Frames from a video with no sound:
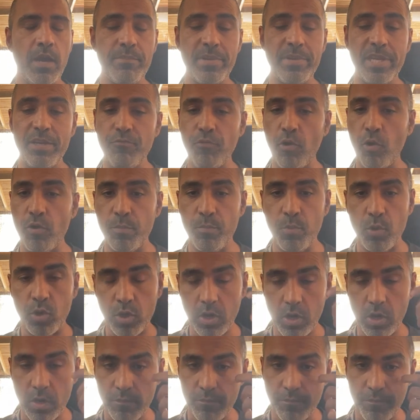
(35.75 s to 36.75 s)
He wrote a
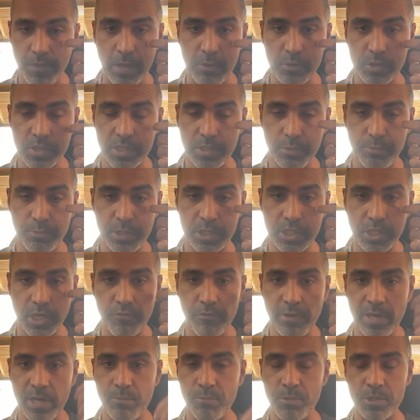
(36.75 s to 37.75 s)
book on Fauci, which I
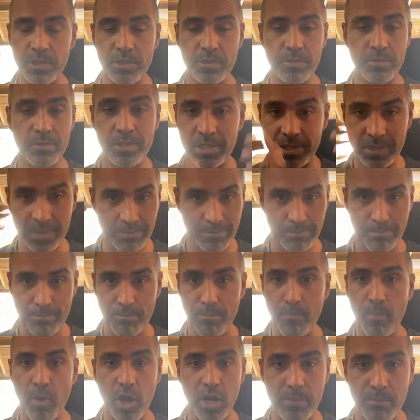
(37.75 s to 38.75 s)
read, which is just
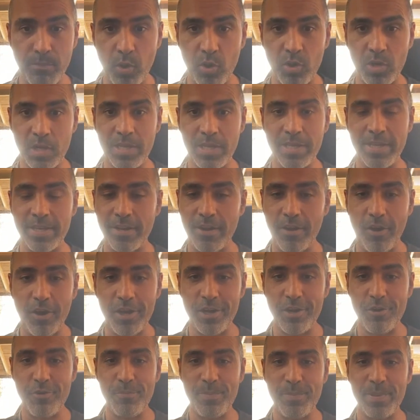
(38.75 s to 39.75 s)
mind-boggling and
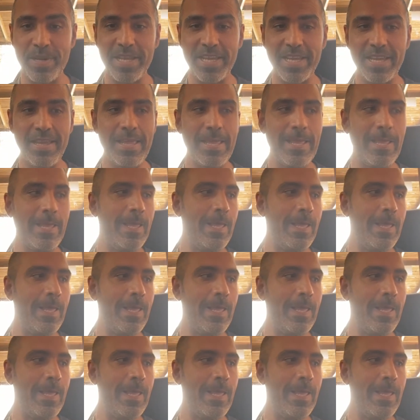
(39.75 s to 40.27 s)
eye-opening.